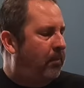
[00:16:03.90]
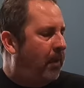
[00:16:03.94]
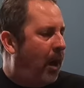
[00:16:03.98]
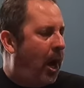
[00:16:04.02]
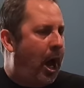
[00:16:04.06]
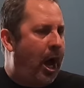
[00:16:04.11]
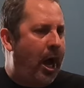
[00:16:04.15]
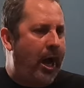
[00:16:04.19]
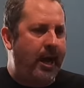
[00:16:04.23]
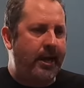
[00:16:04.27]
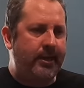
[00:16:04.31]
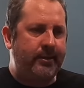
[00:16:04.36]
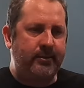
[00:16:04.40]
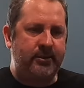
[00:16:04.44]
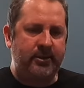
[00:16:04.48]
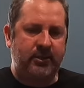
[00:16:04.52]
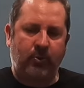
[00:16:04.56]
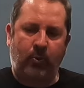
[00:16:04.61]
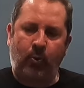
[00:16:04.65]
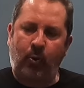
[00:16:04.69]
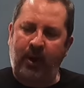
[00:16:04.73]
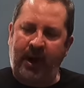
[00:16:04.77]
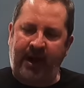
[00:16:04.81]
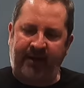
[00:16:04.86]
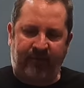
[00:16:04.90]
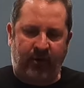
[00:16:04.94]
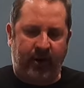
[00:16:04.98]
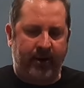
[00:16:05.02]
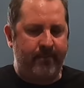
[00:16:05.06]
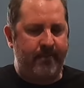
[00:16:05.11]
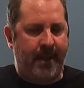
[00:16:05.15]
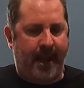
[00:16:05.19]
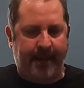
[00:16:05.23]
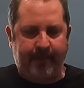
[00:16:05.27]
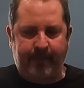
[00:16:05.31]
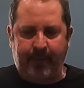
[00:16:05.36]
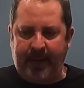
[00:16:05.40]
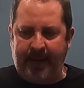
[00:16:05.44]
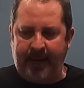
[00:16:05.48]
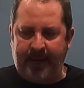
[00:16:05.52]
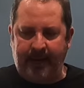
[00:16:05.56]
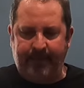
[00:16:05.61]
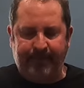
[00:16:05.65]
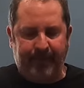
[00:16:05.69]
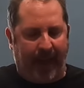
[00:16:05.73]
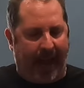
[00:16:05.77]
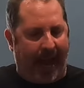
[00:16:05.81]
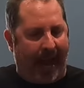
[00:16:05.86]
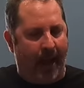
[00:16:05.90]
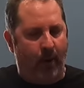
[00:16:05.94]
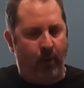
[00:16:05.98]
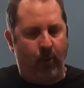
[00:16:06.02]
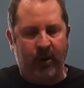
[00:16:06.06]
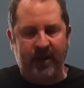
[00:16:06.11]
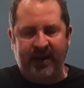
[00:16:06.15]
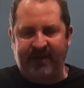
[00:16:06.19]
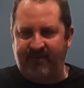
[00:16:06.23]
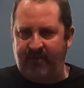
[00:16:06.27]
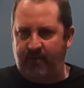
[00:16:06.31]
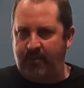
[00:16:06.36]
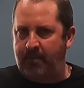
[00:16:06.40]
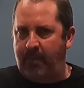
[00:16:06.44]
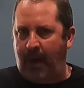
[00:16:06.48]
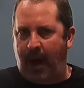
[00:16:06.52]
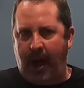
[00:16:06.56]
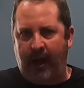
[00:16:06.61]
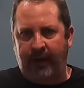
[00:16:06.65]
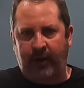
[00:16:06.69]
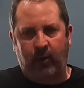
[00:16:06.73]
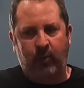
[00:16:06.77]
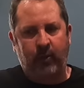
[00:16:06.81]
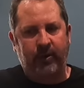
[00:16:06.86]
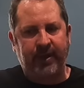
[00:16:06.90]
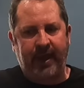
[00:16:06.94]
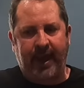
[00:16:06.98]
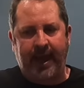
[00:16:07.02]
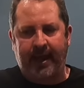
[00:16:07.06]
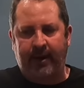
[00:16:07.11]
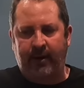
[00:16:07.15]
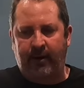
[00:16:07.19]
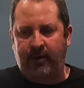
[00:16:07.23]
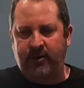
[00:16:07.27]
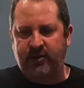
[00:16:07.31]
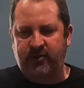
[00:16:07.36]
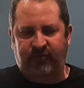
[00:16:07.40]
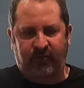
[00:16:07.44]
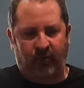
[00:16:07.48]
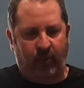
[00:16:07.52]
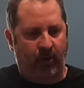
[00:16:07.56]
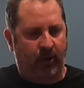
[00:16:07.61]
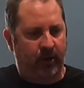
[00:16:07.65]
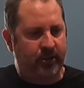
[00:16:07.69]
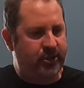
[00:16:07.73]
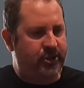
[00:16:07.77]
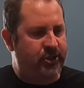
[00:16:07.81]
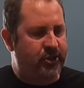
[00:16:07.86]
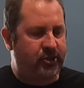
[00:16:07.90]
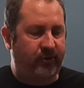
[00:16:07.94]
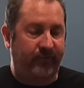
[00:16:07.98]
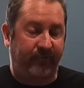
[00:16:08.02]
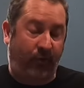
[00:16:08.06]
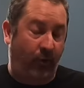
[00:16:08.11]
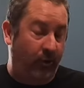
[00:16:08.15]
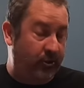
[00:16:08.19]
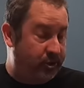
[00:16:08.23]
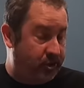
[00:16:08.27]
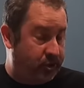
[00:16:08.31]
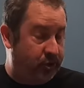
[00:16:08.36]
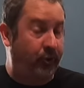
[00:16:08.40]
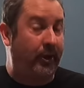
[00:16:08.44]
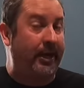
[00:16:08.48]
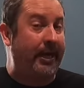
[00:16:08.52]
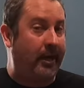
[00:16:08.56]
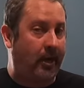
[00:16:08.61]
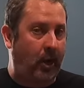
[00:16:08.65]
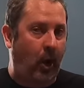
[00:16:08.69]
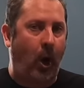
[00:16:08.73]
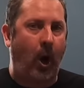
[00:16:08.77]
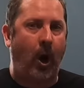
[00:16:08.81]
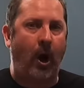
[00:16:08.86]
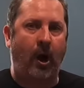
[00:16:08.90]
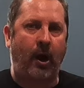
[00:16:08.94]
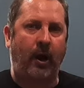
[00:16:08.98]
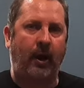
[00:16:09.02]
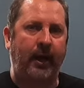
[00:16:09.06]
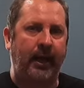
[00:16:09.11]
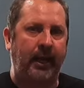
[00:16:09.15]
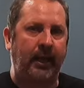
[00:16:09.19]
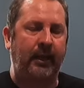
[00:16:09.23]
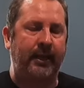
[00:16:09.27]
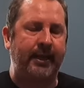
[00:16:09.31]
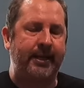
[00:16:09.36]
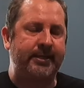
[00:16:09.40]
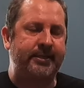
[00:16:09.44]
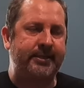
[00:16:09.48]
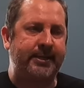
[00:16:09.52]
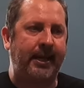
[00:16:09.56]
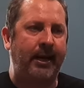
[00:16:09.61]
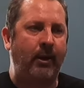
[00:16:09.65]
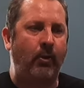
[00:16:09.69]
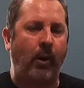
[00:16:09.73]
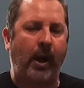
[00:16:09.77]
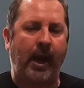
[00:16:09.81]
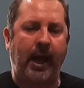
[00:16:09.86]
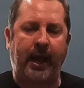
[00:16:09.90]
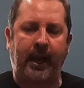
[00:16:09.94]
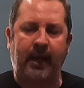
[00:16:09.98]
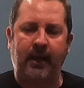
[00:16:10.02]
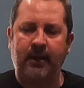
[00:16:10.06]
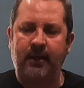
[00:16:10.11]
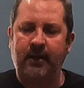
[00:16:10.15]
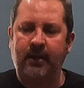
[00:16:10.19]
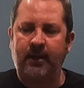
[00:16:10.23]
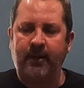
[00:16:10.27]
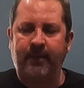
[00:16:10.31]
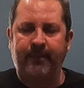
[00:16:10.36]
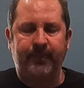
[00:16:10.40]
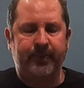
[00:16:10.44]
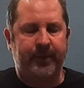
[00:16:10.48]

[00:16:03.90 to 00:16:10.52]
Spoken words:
LeMans, whatever it may be, I wouldn't even bother with headers for a street car, at least anyway.